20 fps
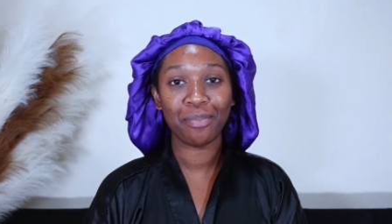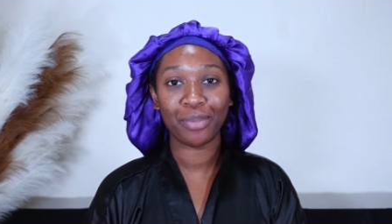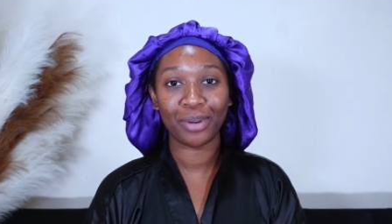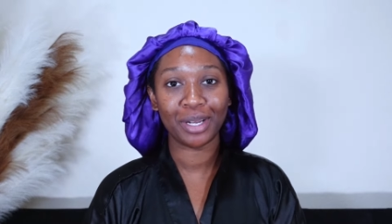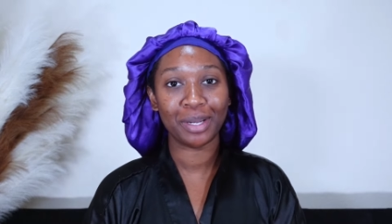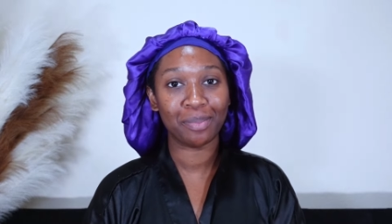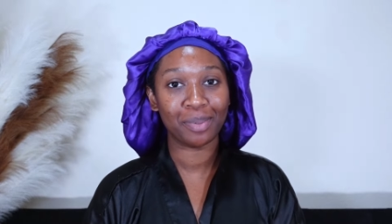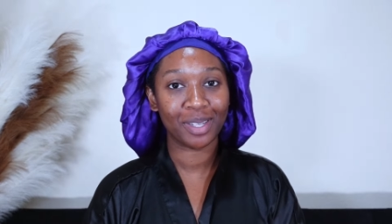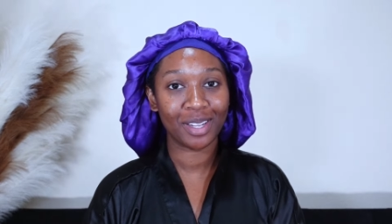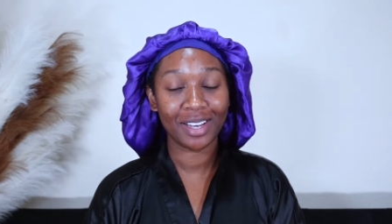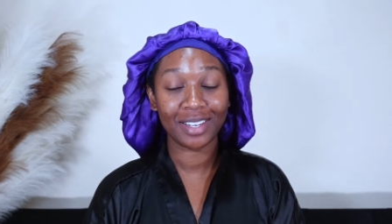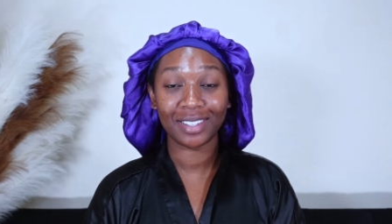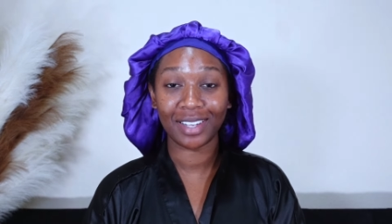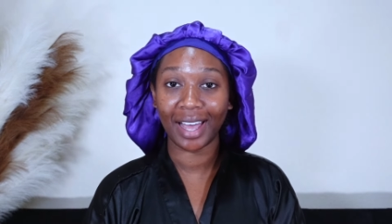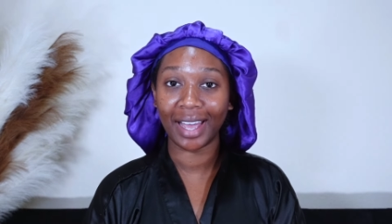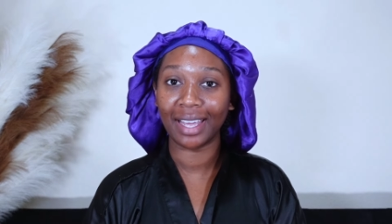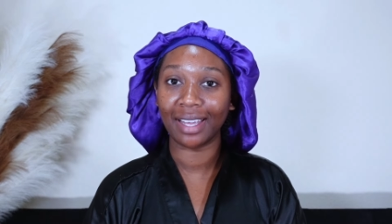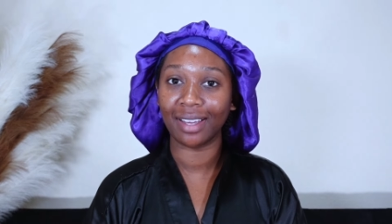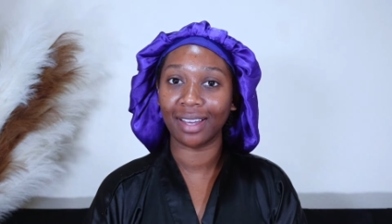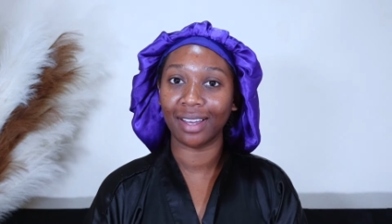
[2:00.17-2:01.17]
pre-pluck,
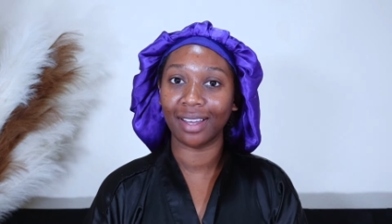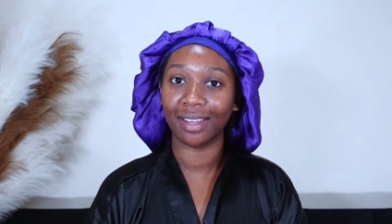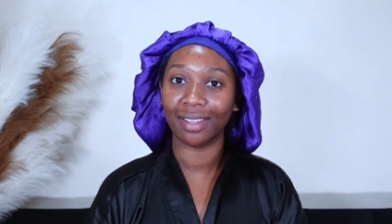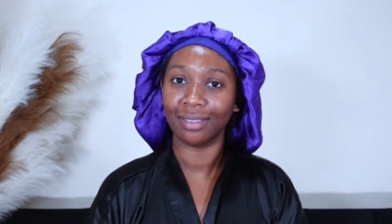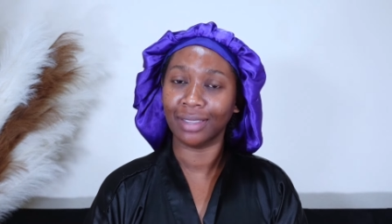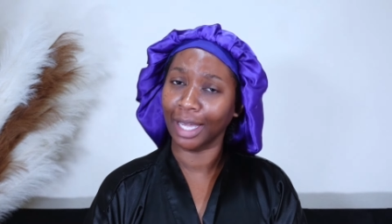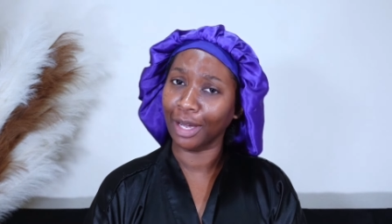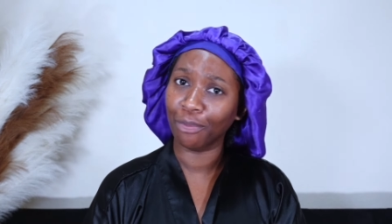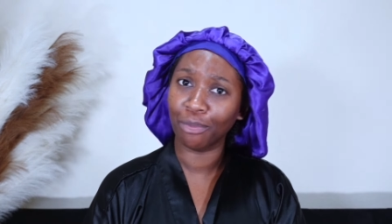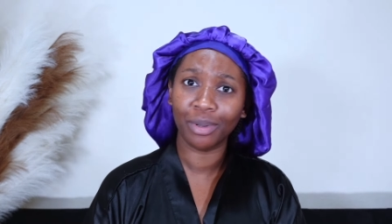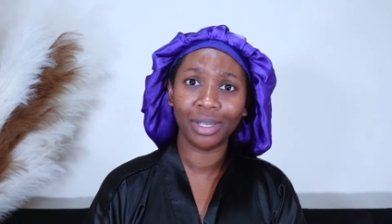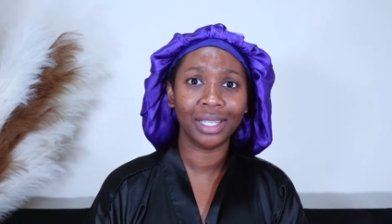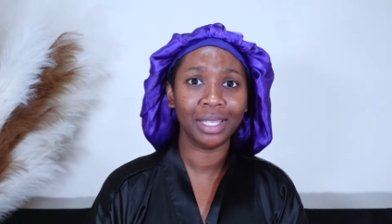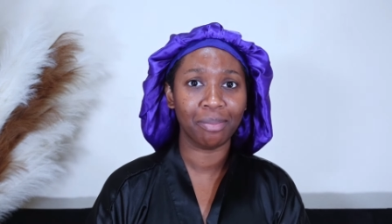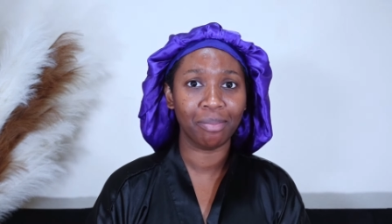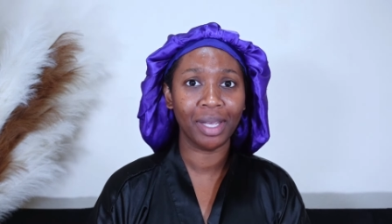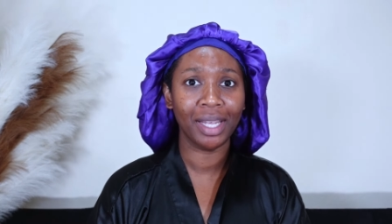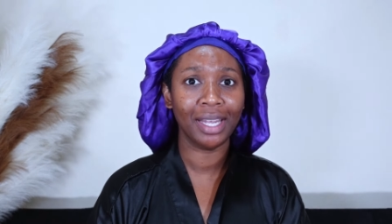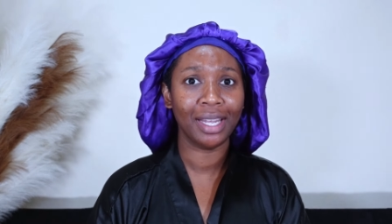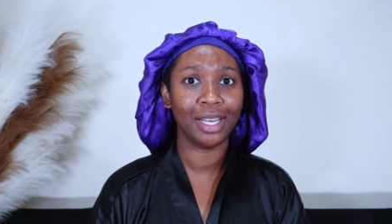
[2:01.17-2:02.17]
like they
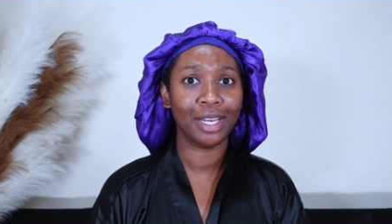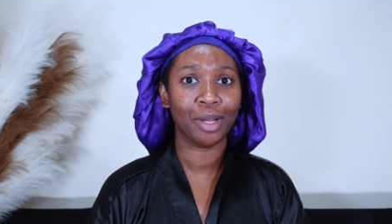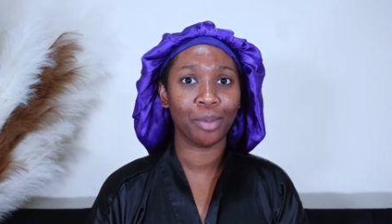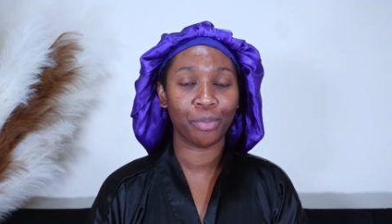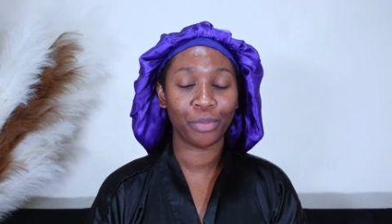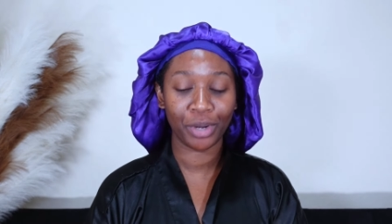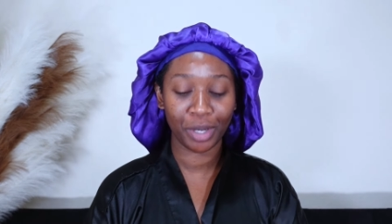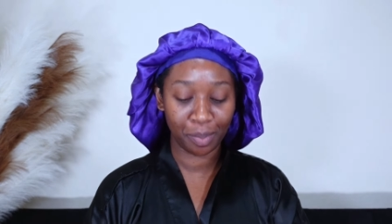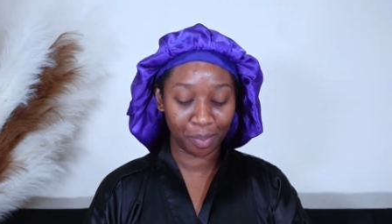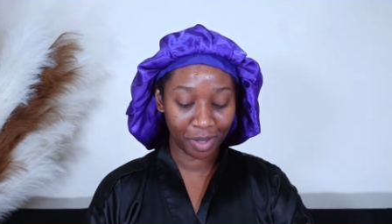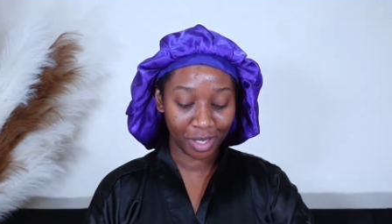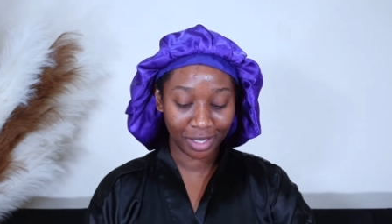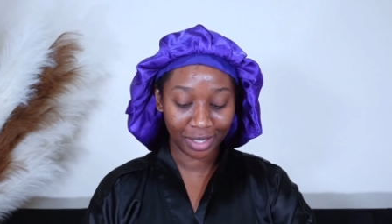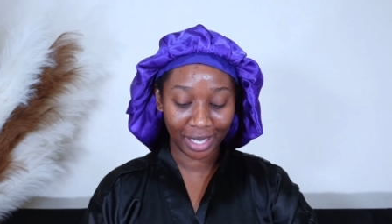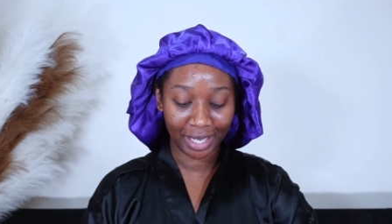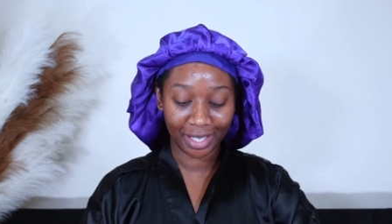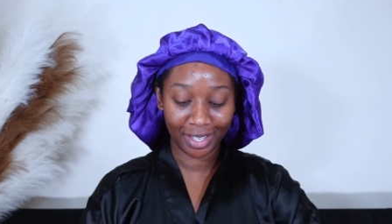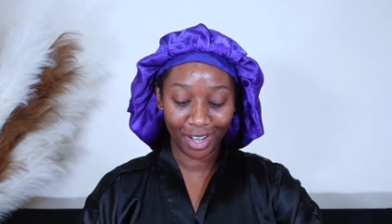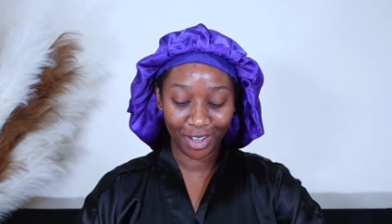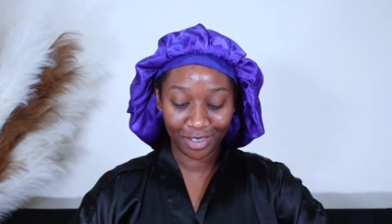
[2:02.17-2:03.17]
really mean
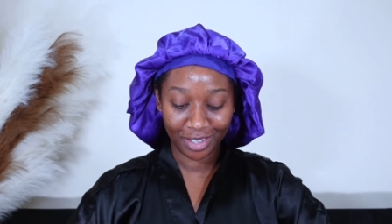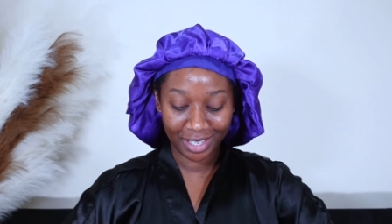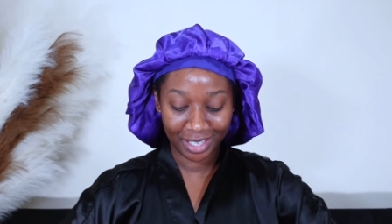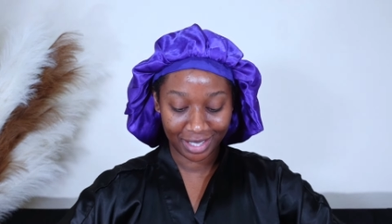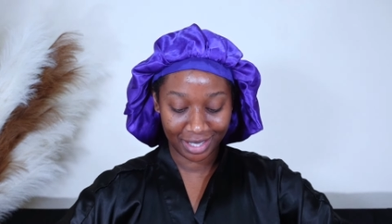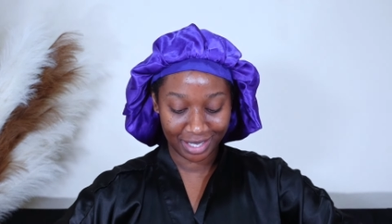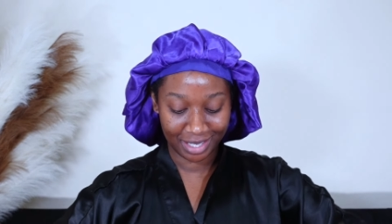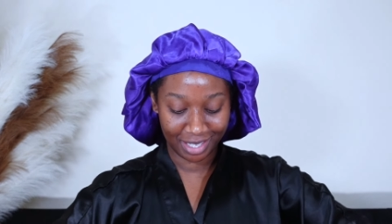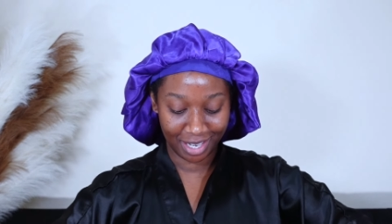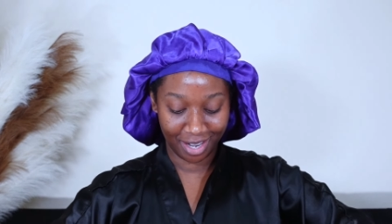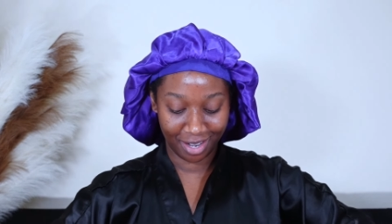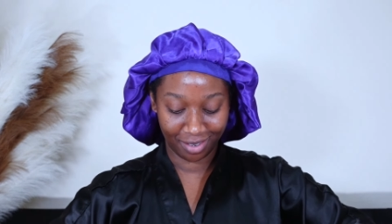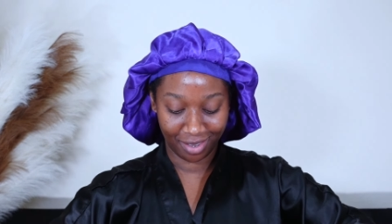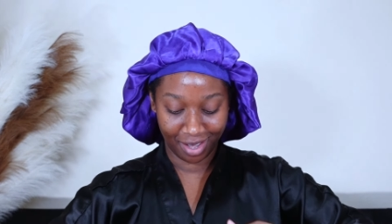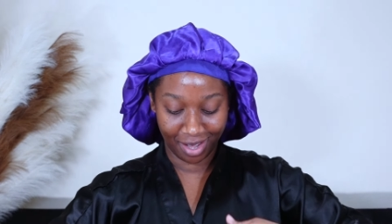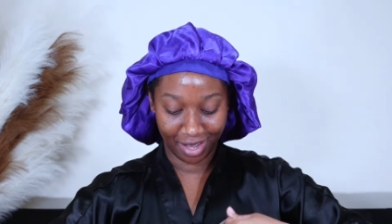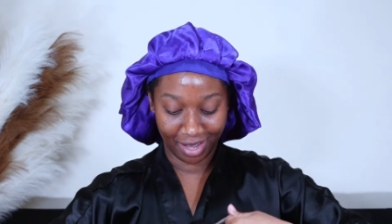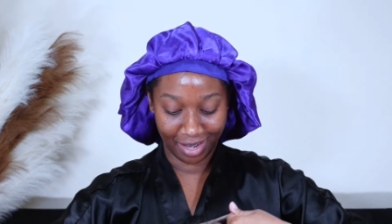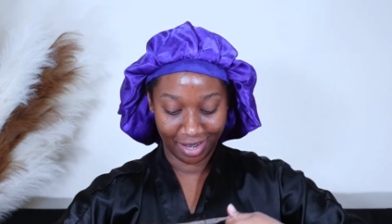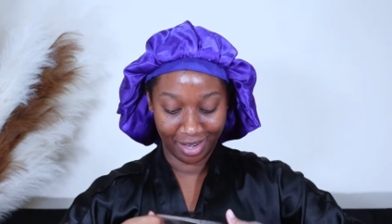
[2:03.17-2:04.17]
pre-pluck. Like y'all look at this
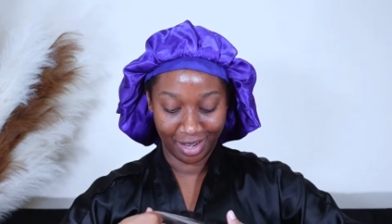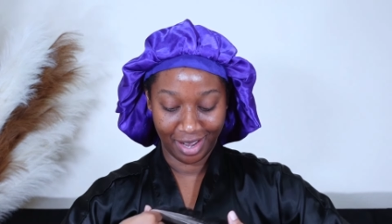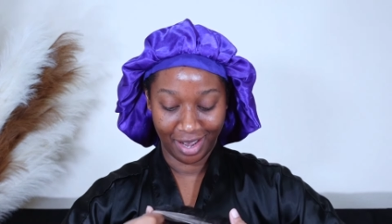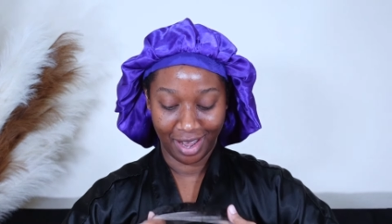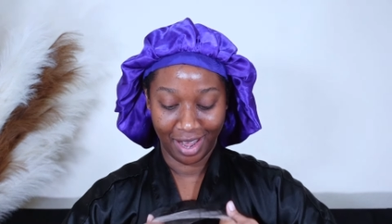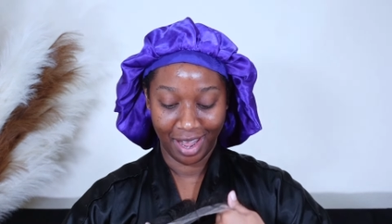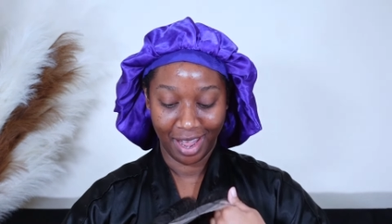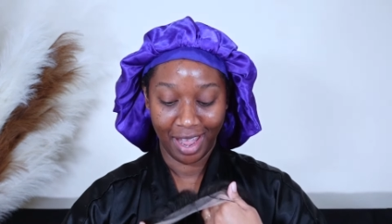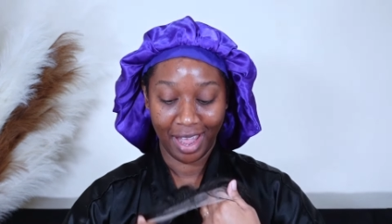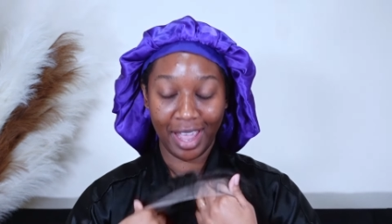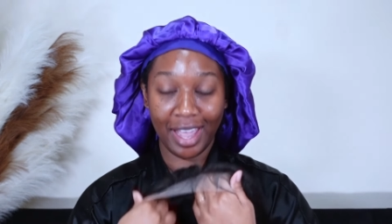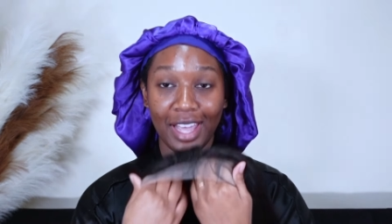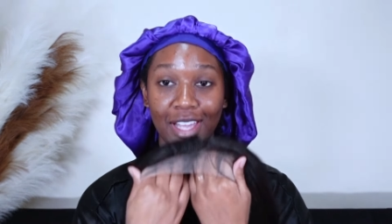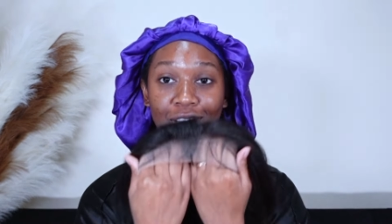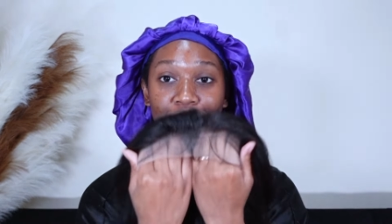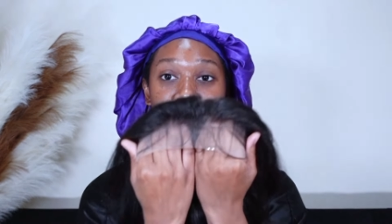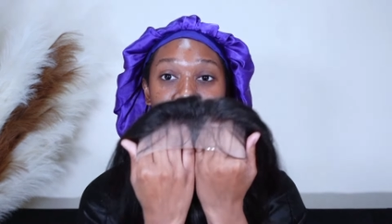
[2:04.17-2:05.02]
hairline. It